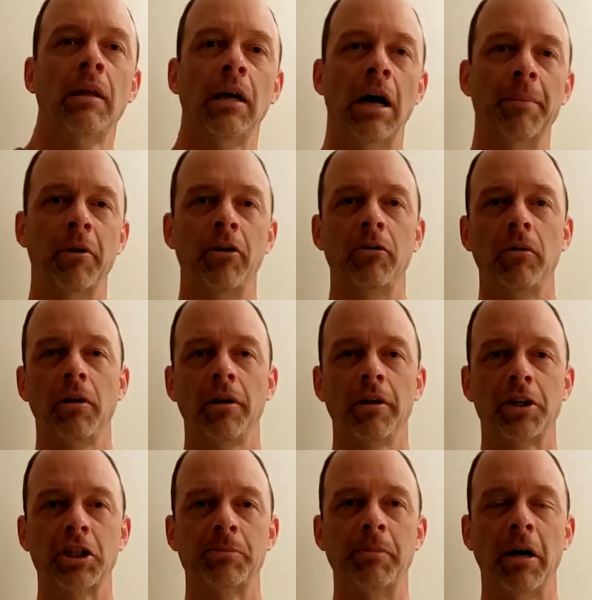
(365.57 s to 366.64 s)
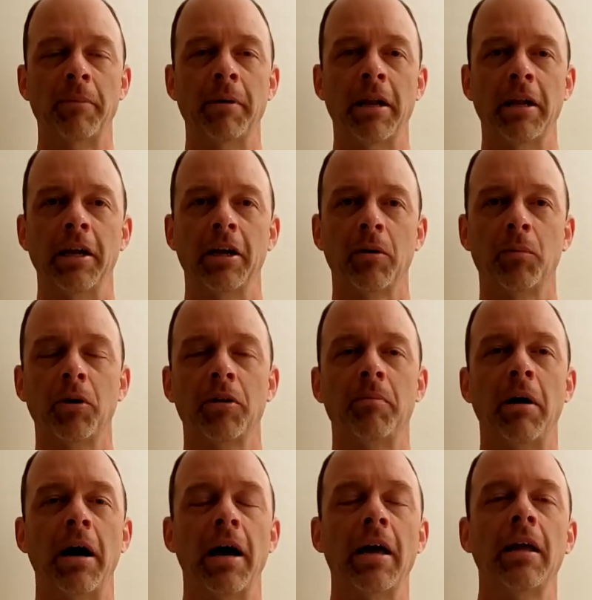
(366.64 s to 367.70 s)
I'm going to do a little experiment here with
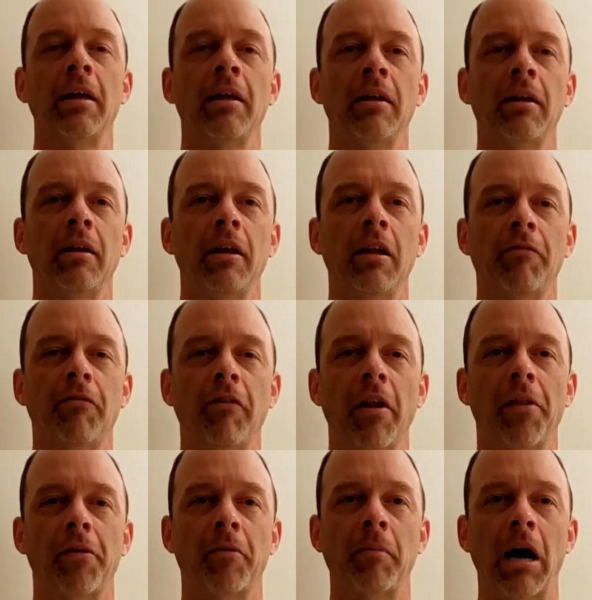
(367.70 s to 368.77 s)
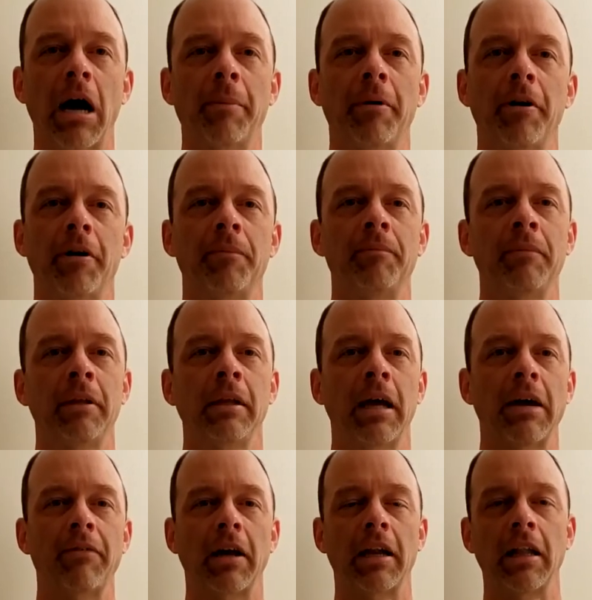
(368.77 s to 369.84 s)
my infrared thermometer.
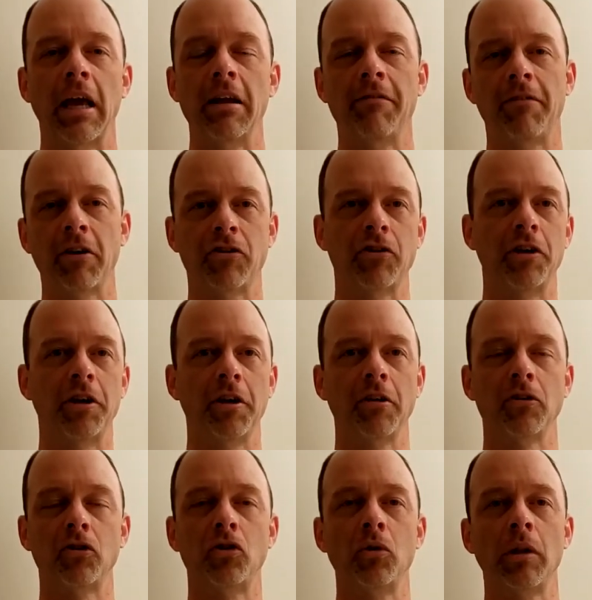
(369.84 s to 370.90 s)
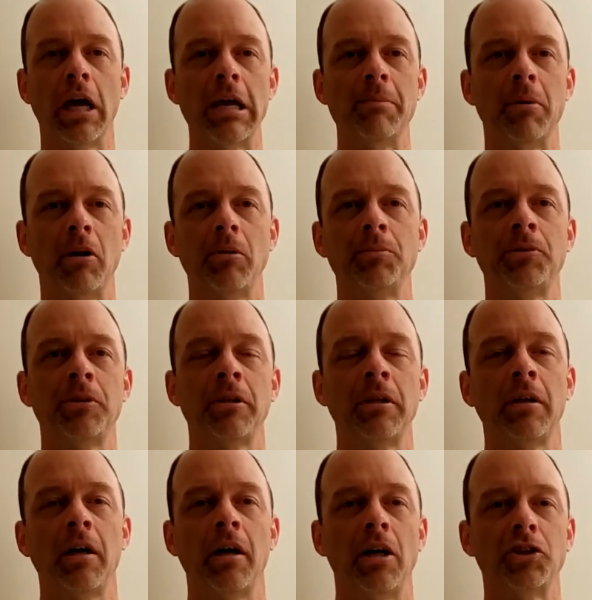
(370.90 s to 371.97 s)
I've got a light fixture here. There's 2 light bulbs.
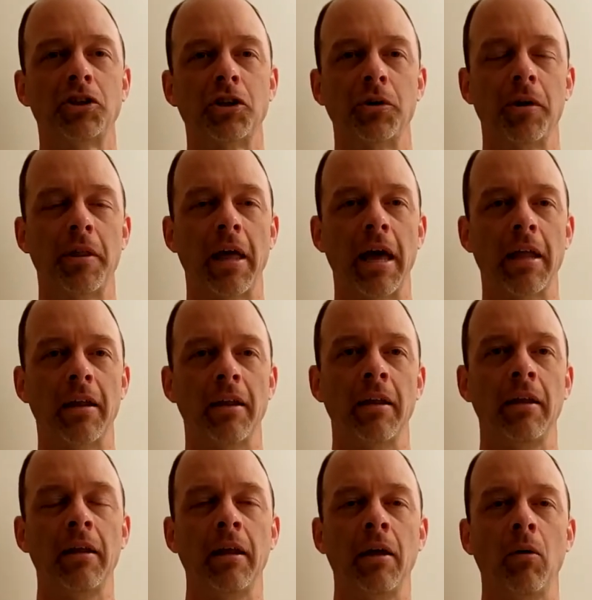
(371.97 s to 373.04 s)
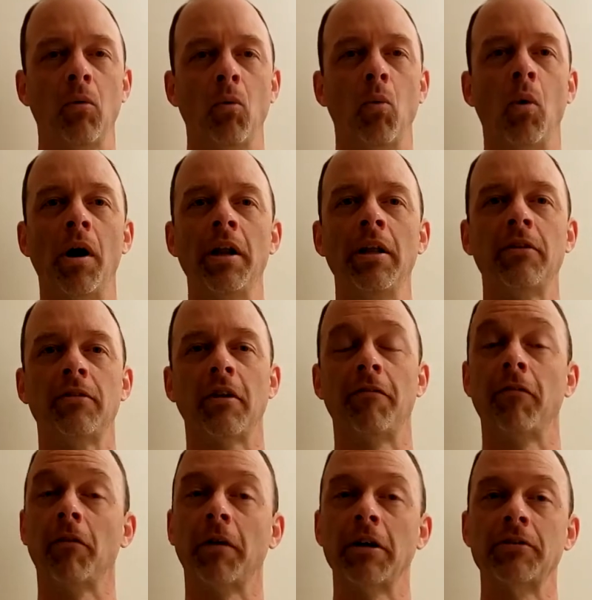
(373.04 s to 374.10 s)
I'll show you that. One is a
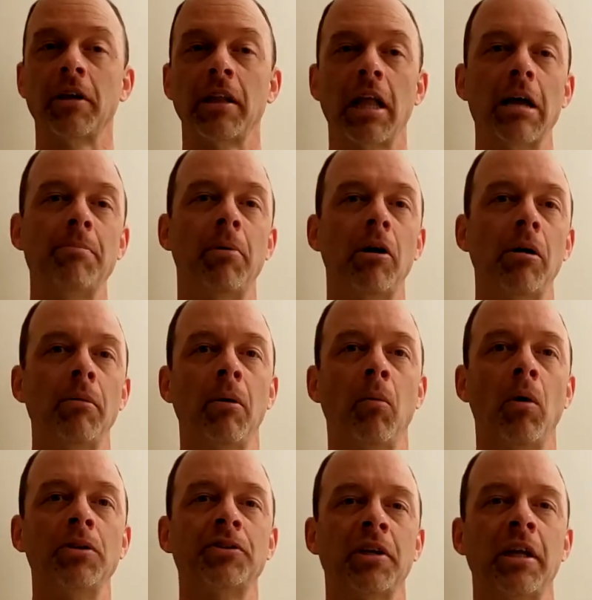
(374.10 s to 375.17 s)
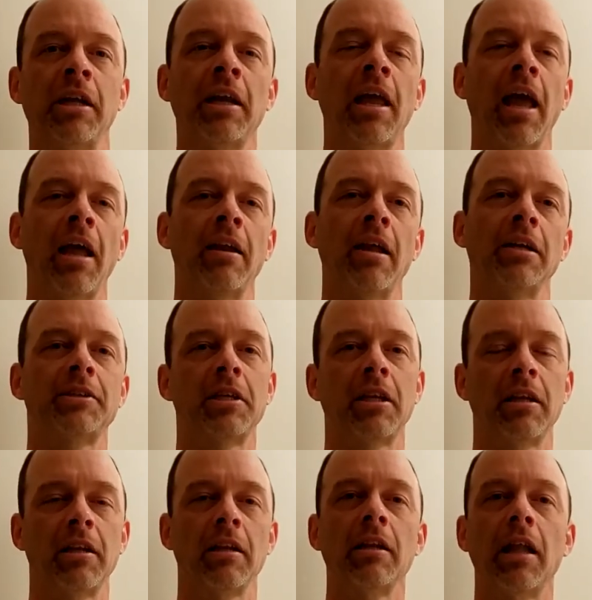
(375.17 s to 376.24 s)
fluorescent light bulb and one's an
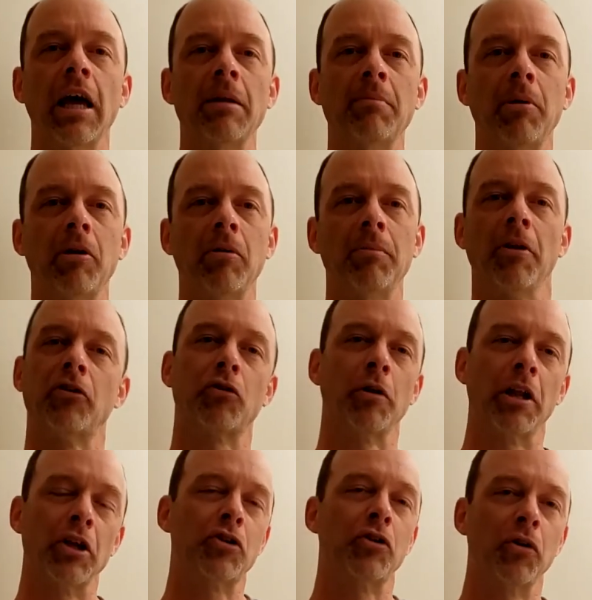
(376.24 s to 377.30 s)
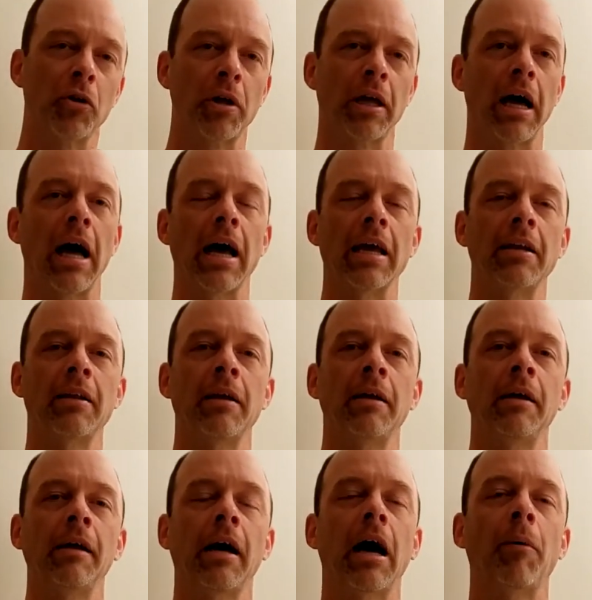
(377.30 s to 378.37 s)
incandescent light bulb, the traditional kind.
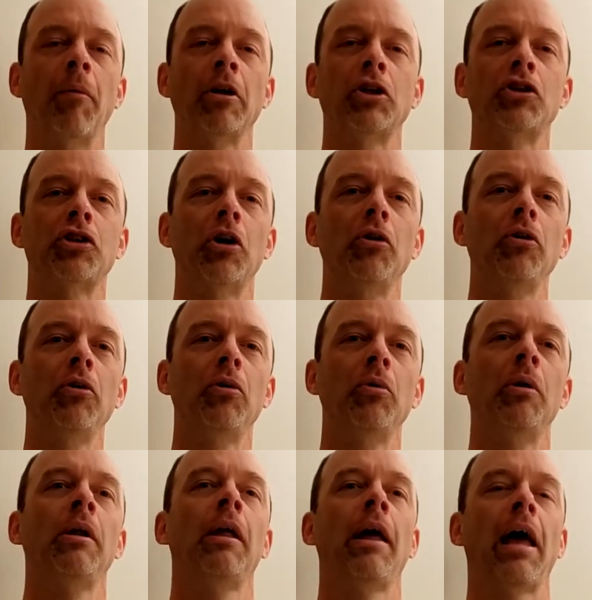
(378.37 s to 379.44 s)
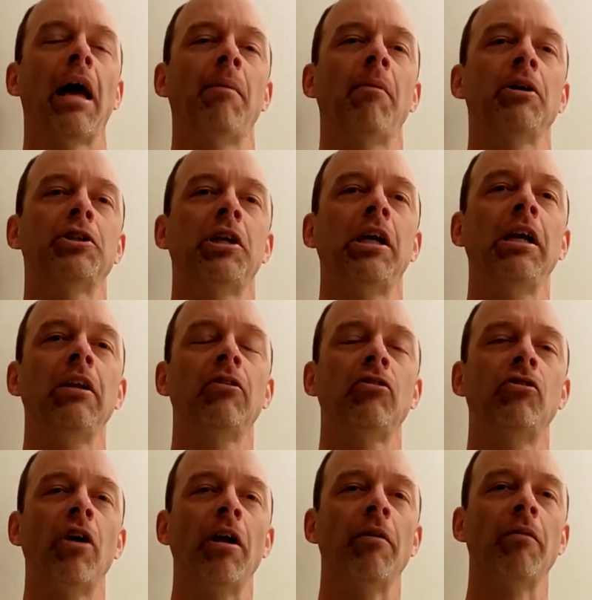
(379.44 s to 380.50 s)
I want to show you how much heat is
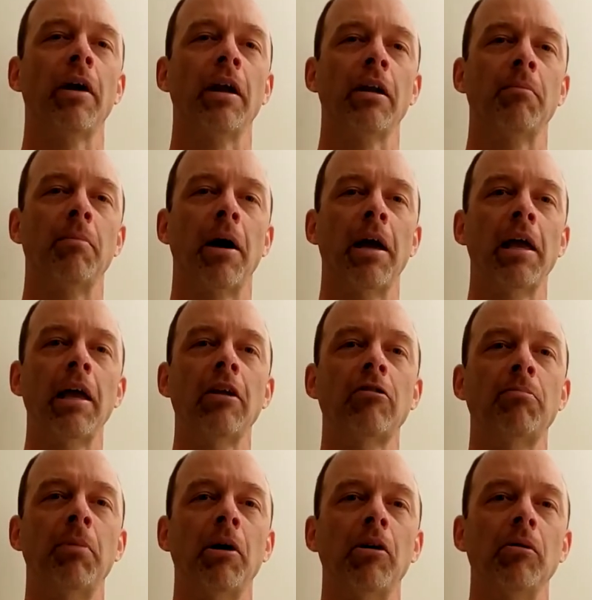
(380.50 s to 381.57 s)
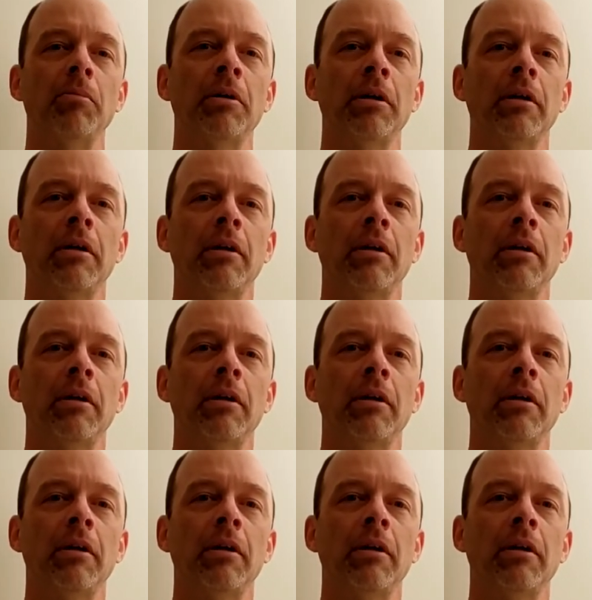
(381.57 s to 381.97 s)
generated by each bulb.